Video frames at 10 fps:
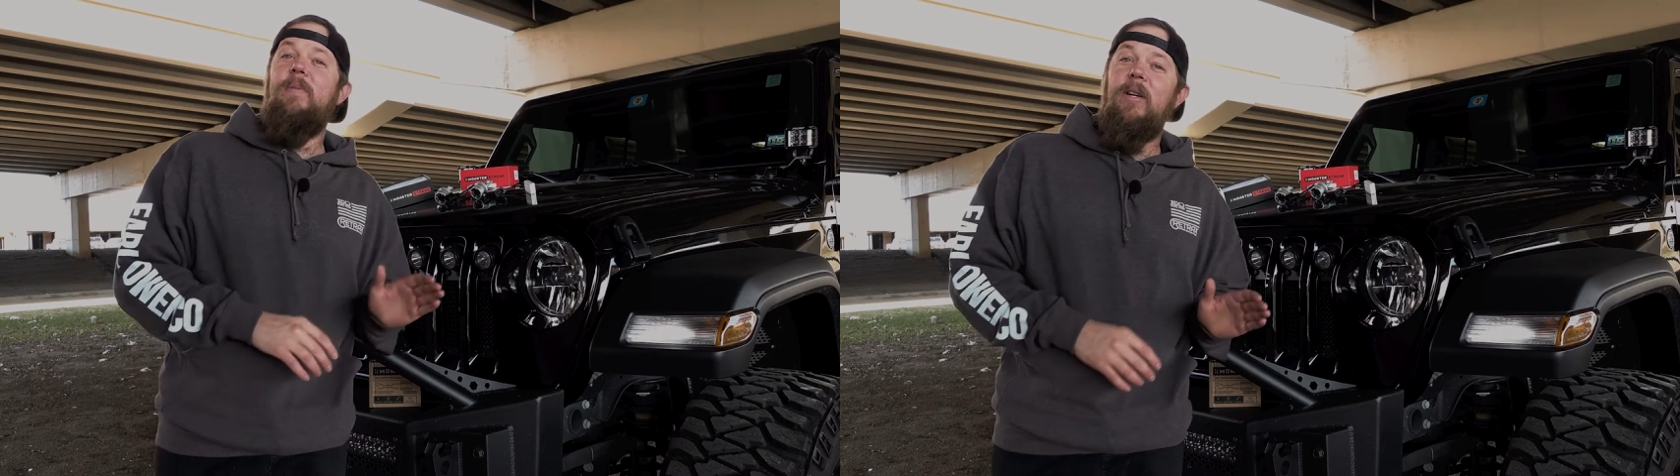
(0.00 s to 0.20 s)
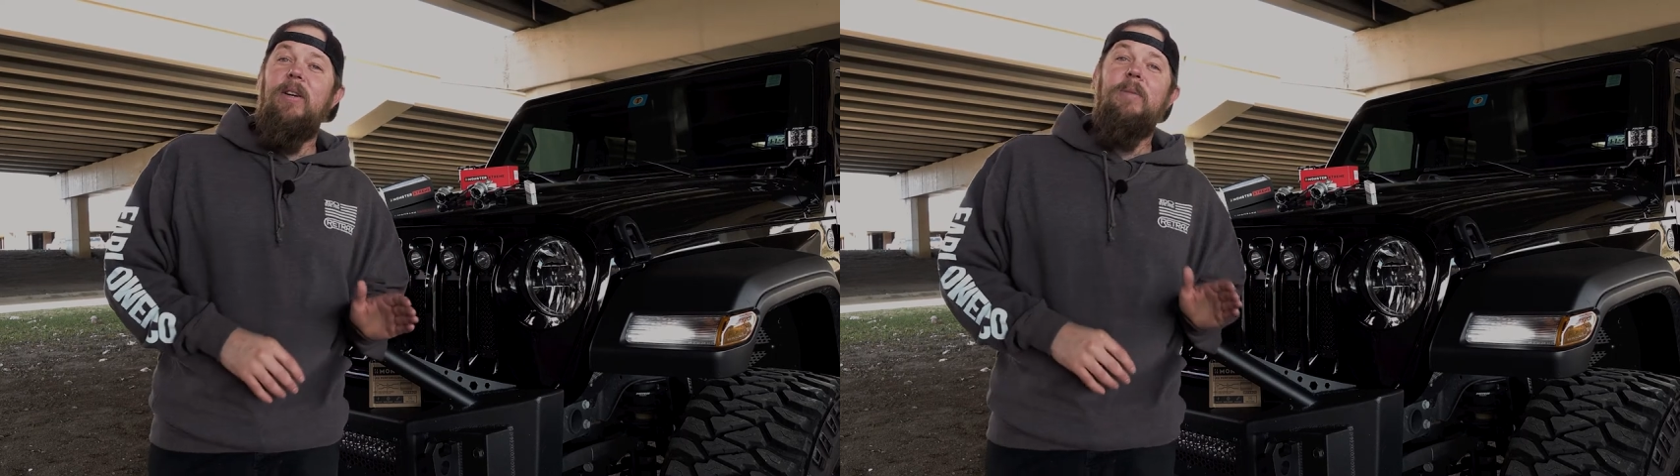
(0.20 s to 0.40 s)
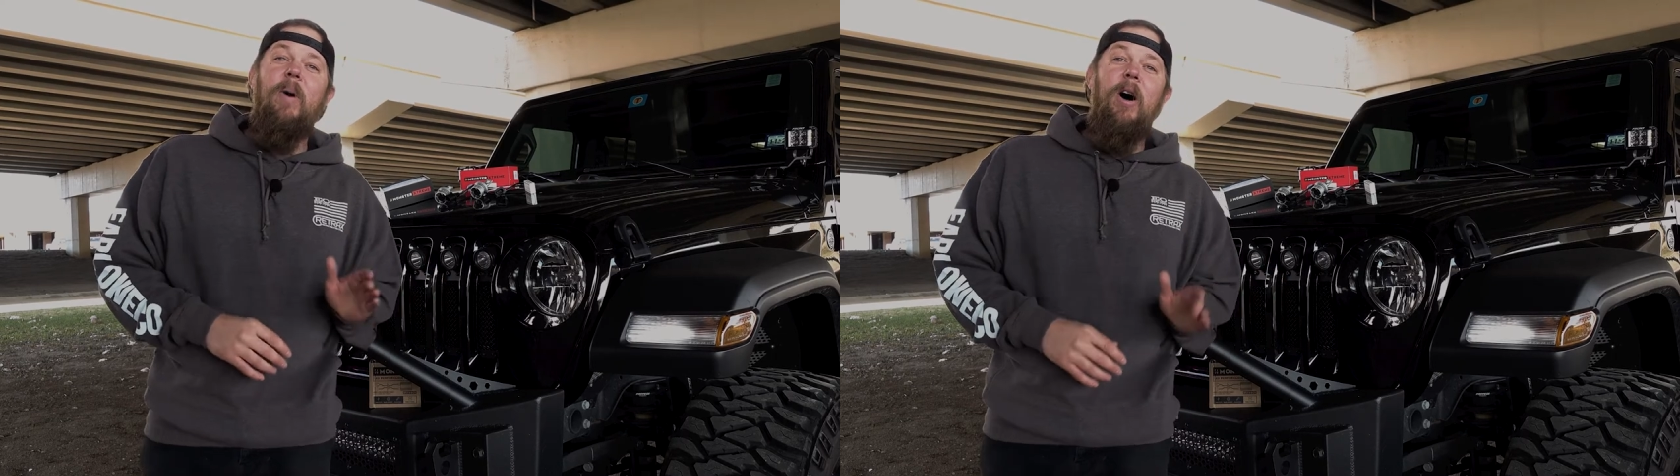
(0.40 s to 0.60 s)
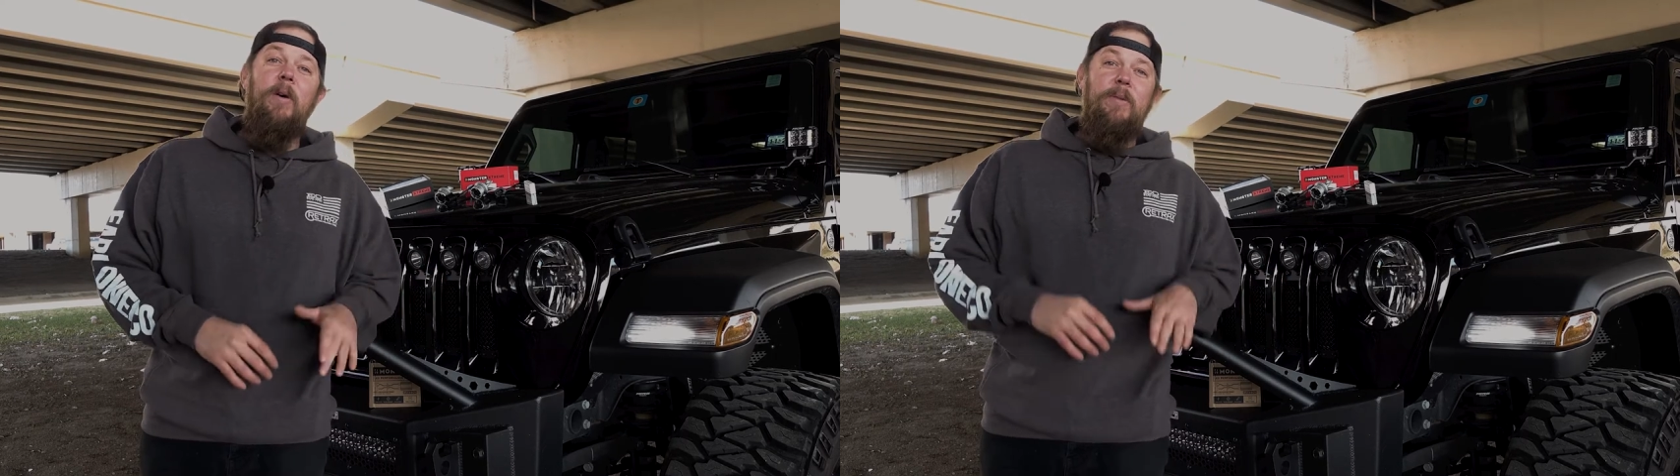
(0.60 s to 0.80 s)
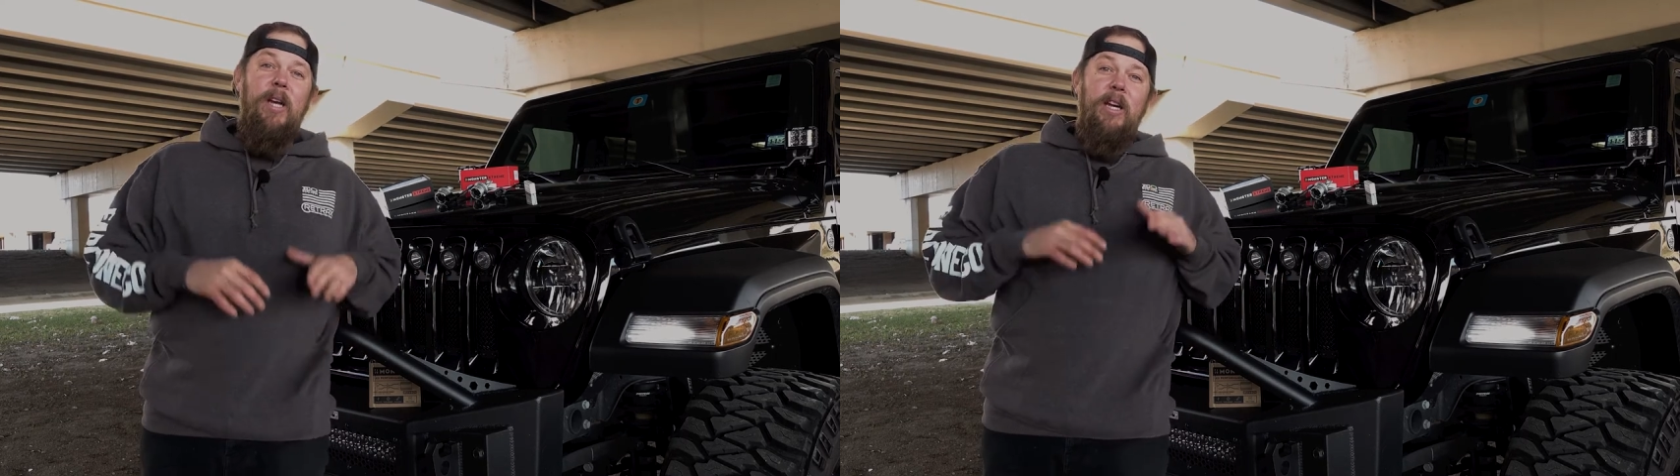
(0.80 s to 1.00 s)
Series
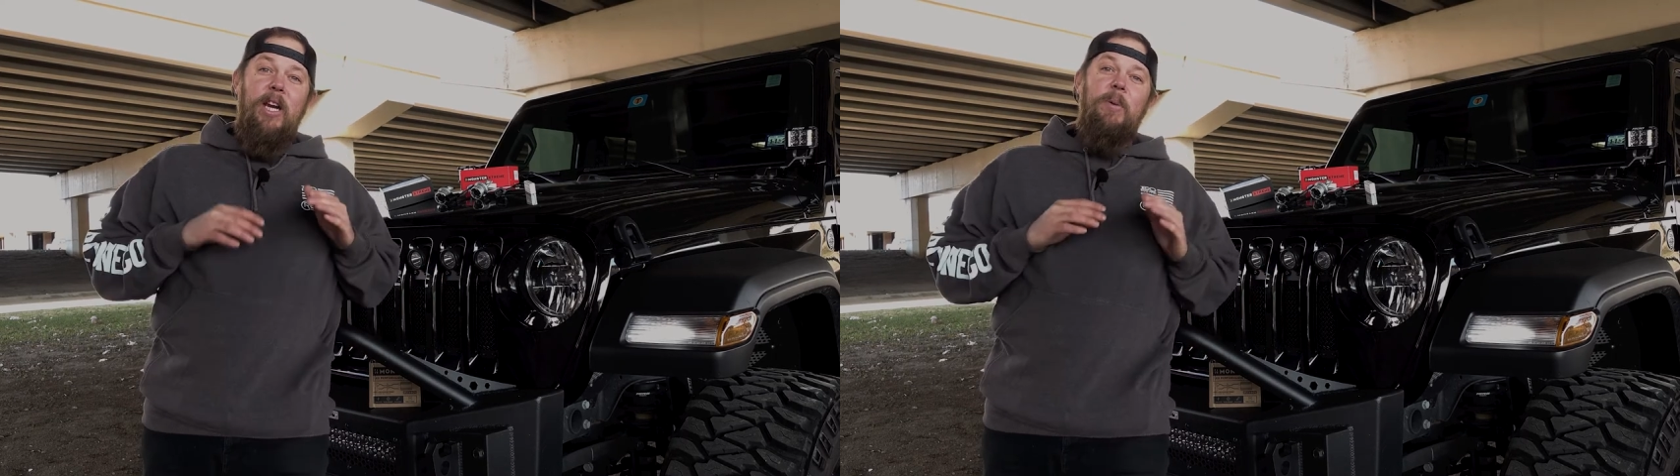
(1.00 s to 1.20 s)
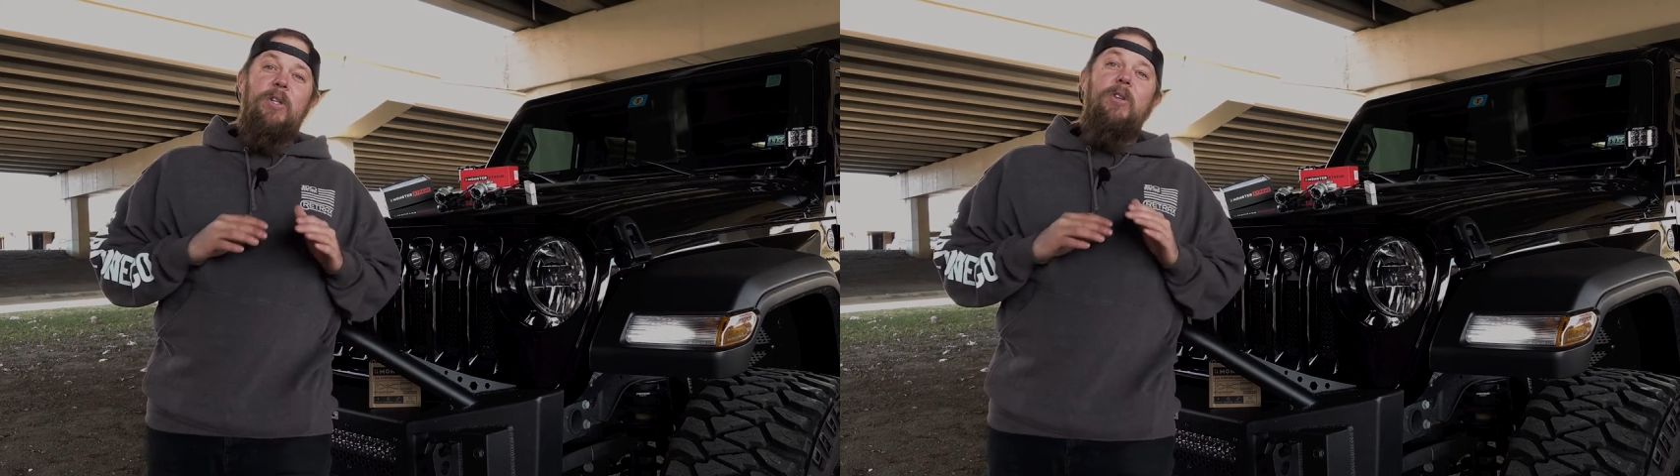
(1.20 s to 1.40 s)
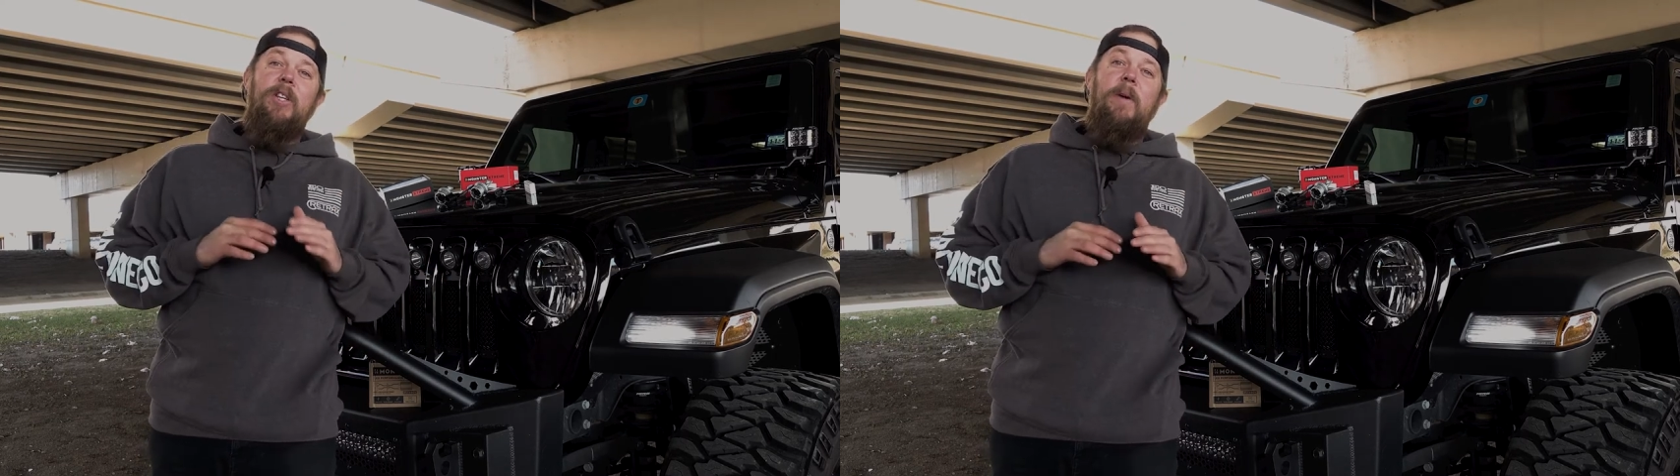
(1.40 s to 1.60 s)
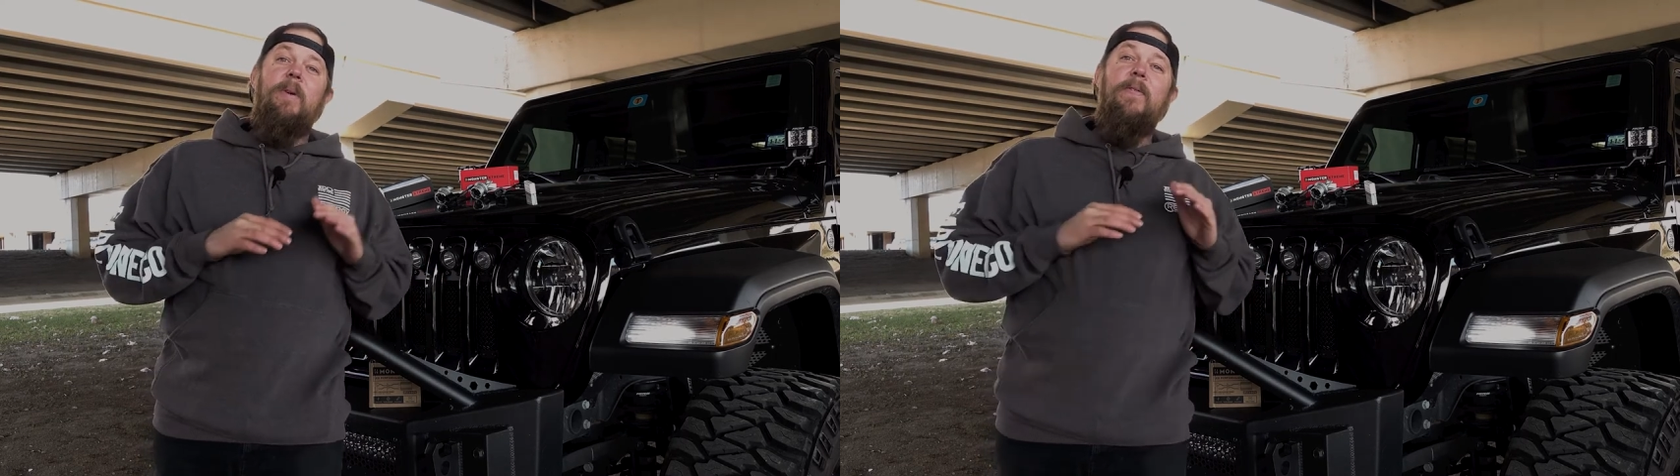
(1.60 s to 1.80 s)
bulbs can produce up to